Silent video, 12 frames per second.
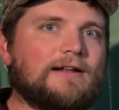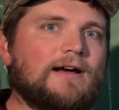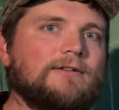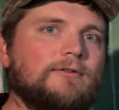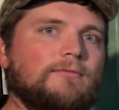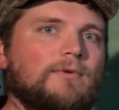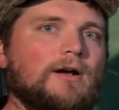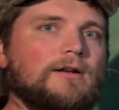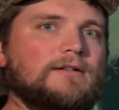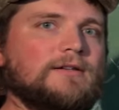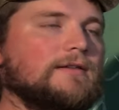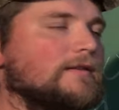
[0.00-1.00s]
I don't
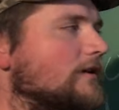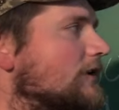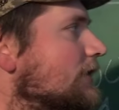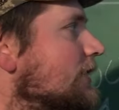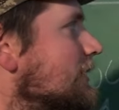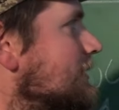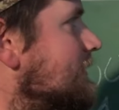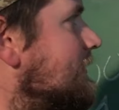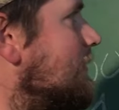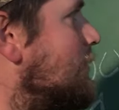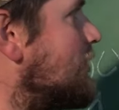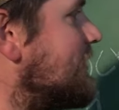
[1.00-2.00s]
want to
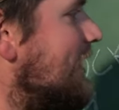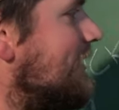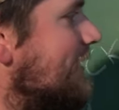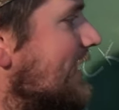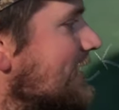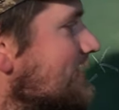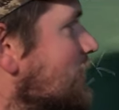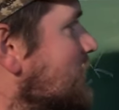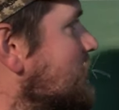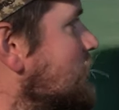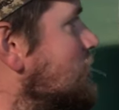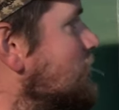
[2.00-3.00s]
put down anyone who